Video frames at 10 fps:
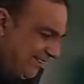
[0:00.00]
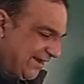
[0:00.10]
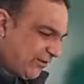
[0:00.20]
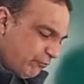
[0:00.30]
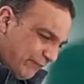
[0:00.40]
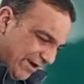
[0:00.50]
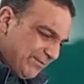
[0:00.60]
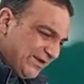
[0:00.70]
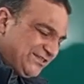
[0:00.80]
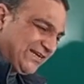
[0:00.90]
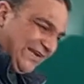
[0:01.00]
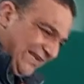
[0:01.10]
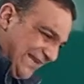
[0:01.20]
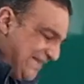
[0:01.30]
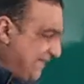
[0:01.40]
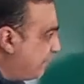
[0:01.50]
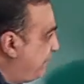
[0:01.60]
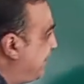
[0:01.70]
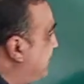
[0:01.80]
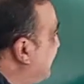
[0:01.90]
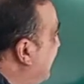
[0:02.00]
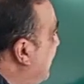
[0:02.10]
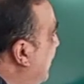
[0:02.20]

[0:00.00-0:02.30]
that are very much linked with